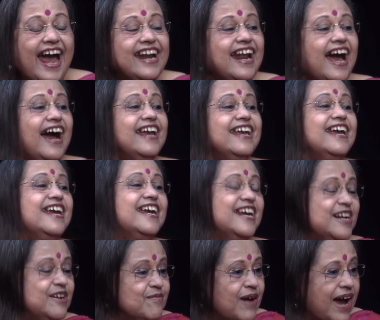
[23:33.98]
and i
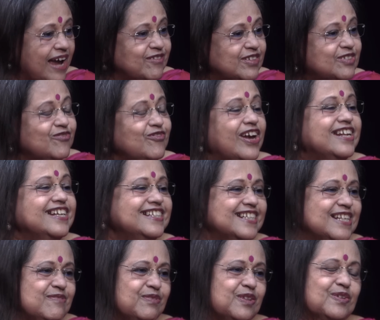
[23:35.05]
hid my i was very
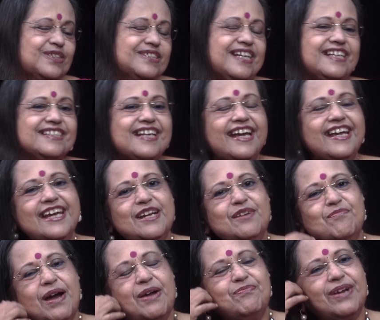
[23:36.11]
slim those days i
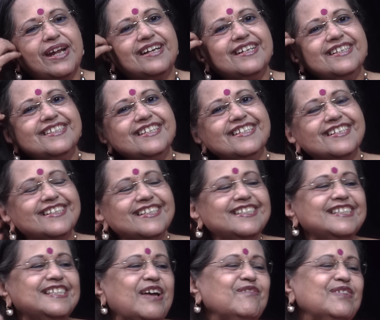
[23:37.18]
hid my pregnancy till
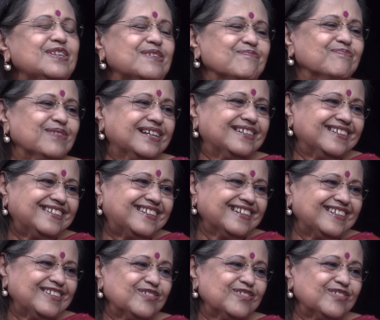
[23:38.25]
the seventh month